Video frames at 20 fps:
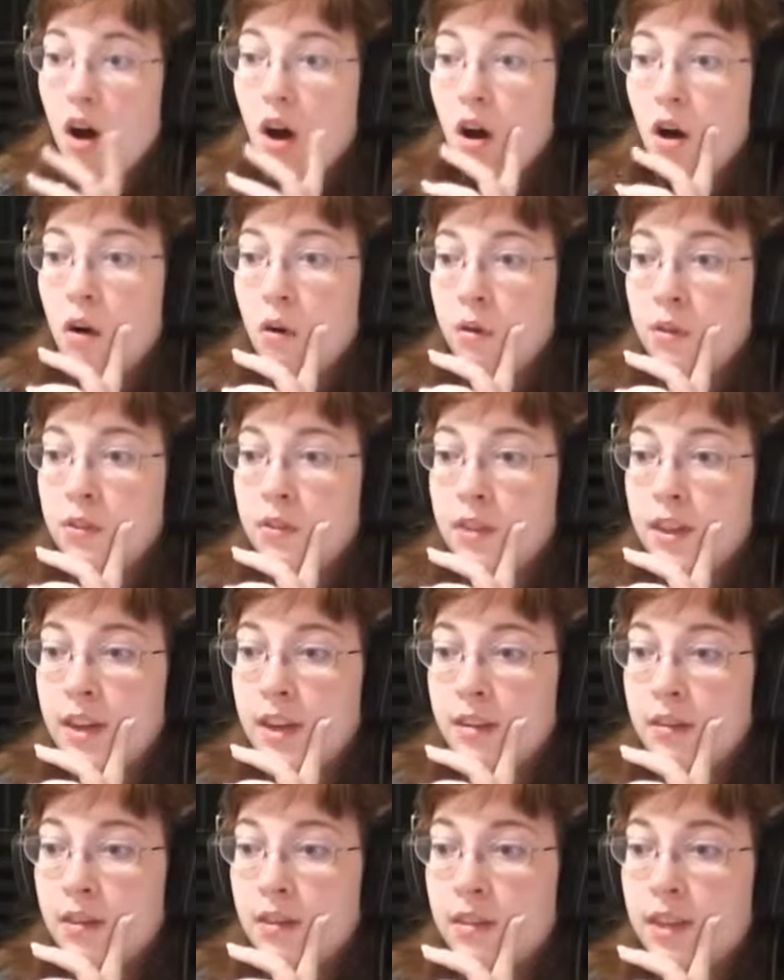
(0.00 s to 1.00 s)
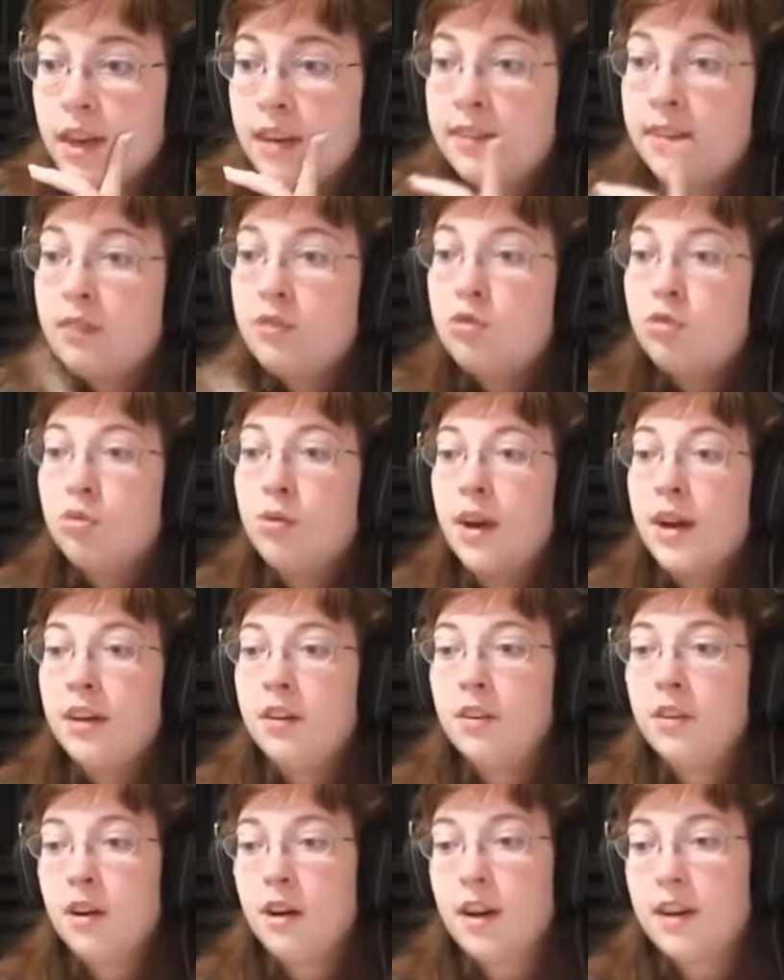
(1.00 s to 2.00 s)
Oh, they, they did
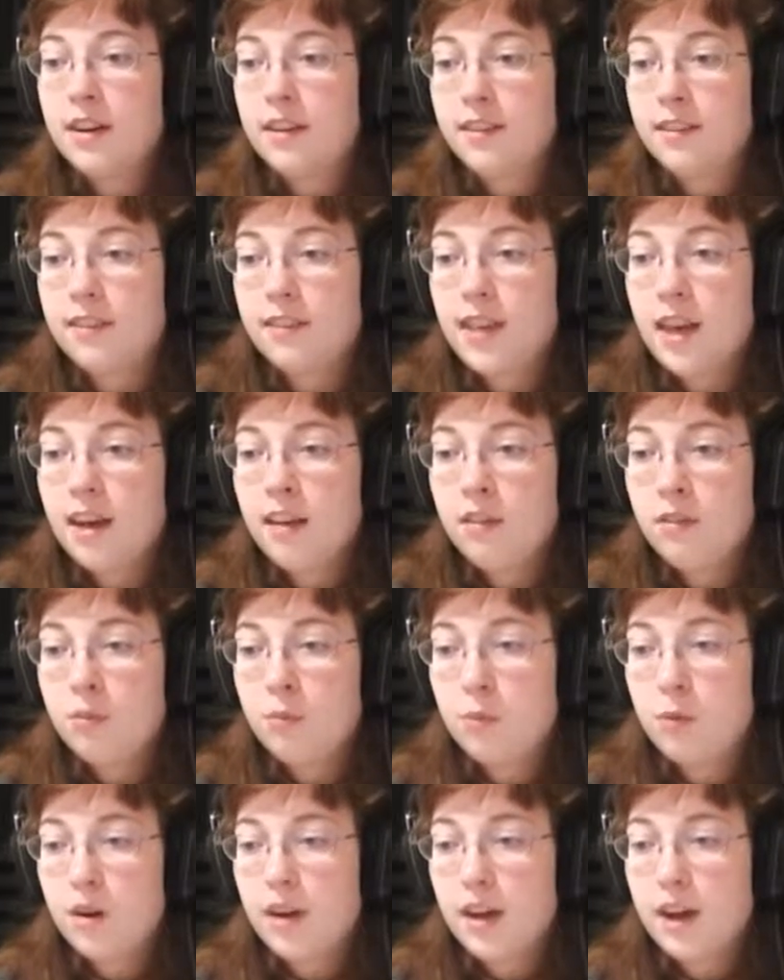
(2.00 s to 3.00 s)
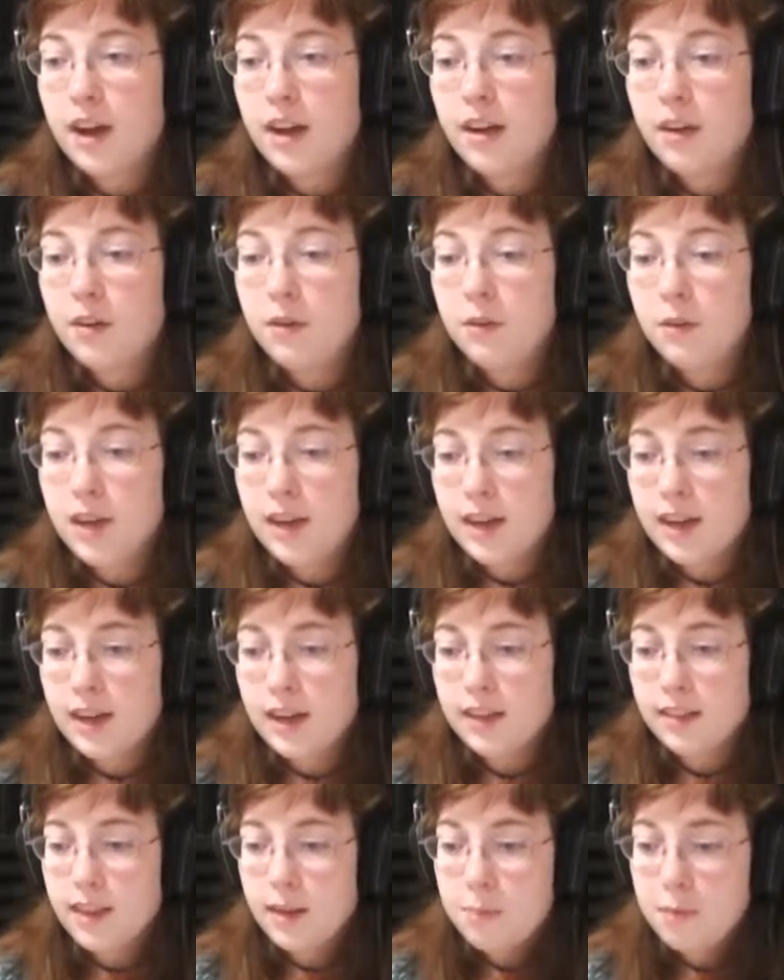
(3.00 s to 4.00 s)
traitor on us. That's why.
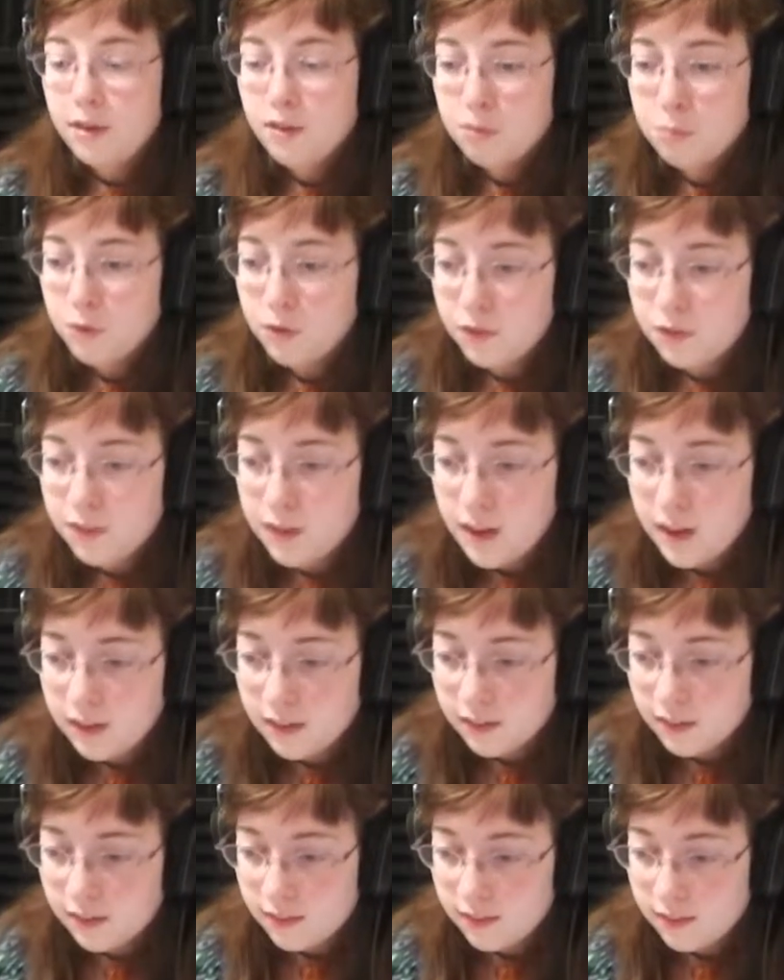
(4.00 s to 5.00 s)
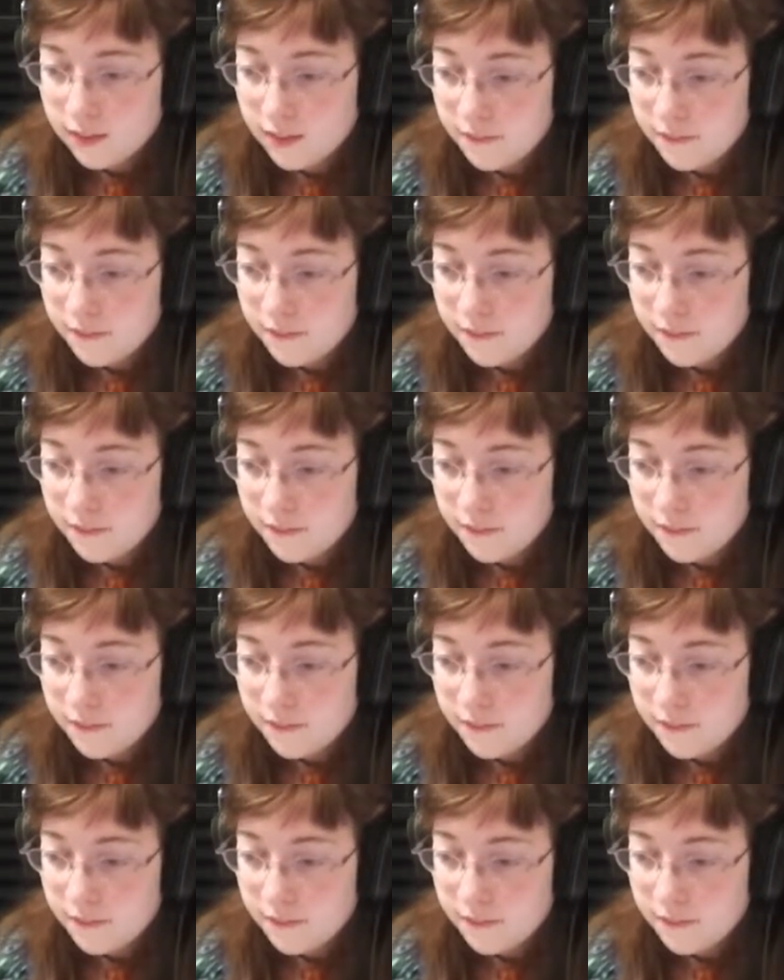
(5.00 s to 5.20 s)
Okay, that makes more sense.